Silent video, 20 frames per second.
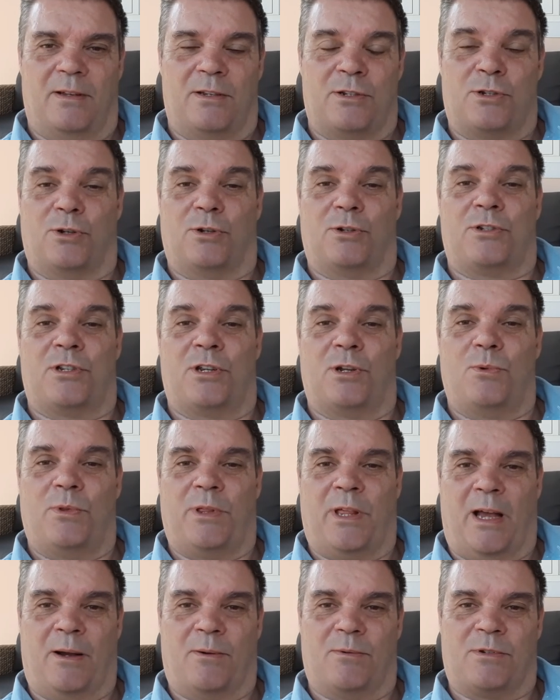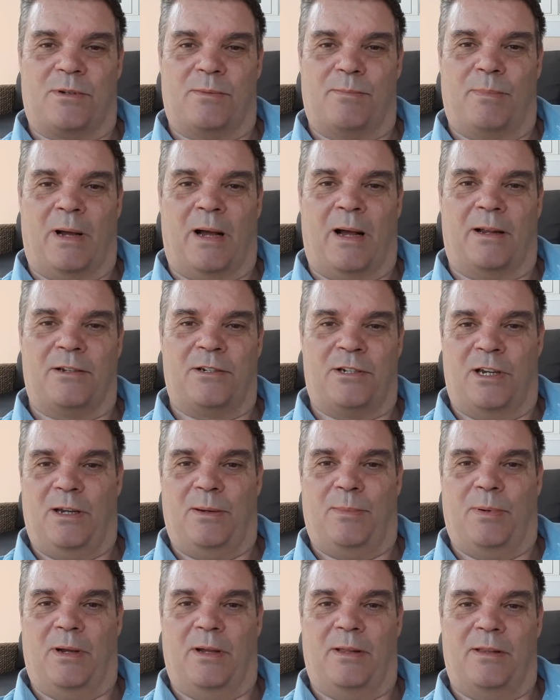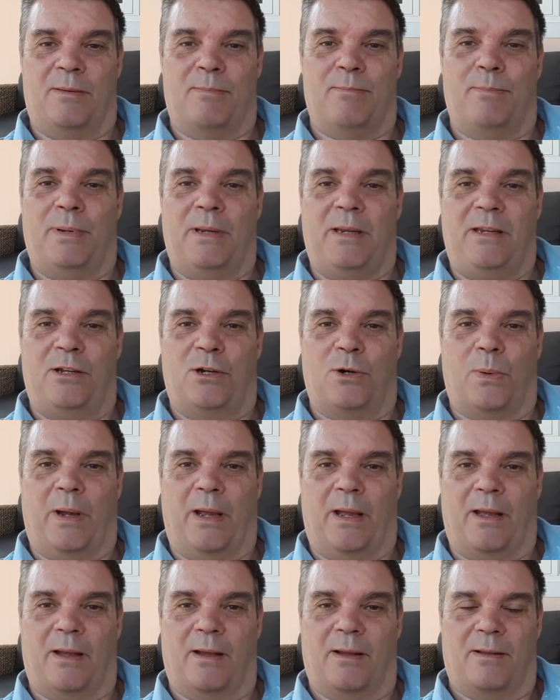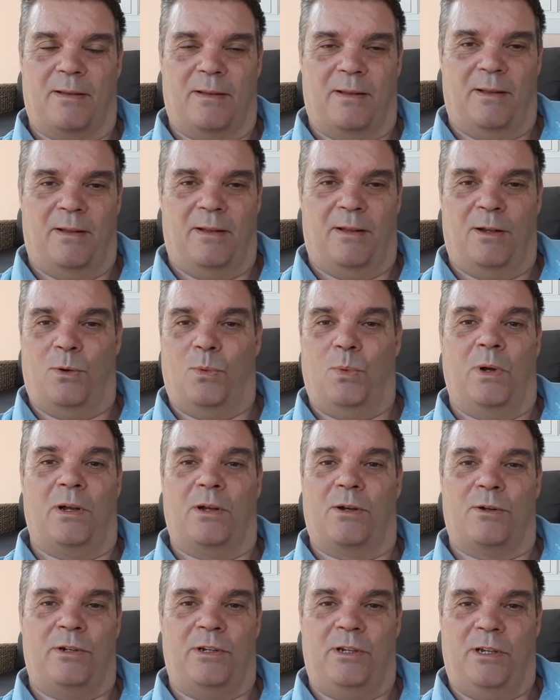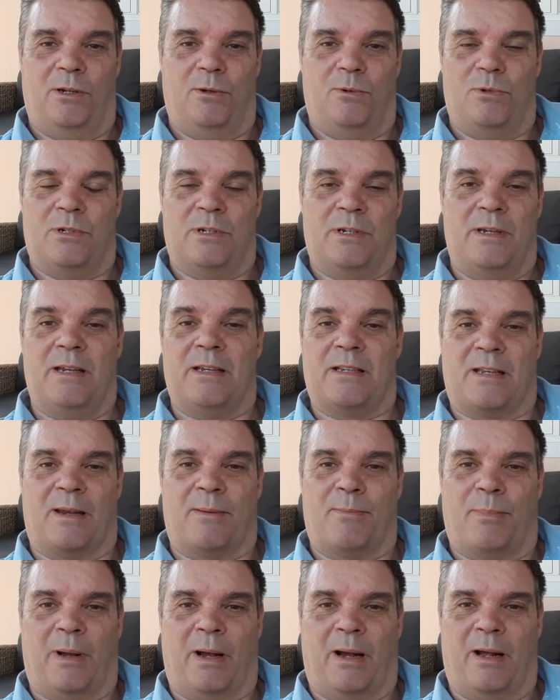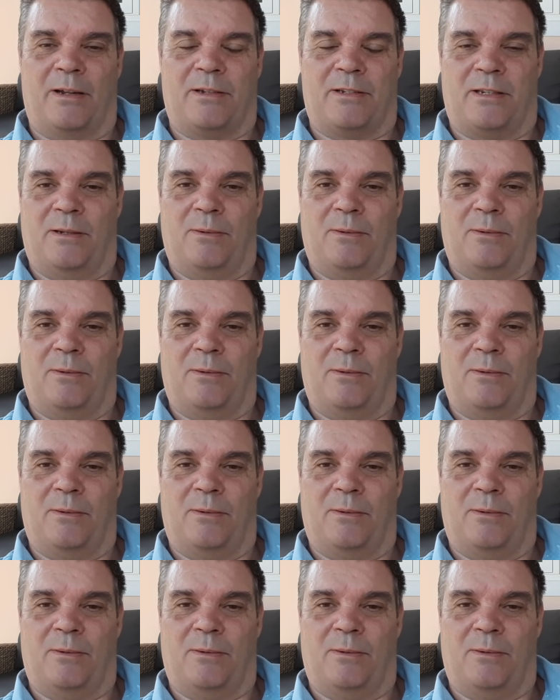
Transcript: So 2,000 baht cheaper than Be Quick, who weren't going to use Nissan parts.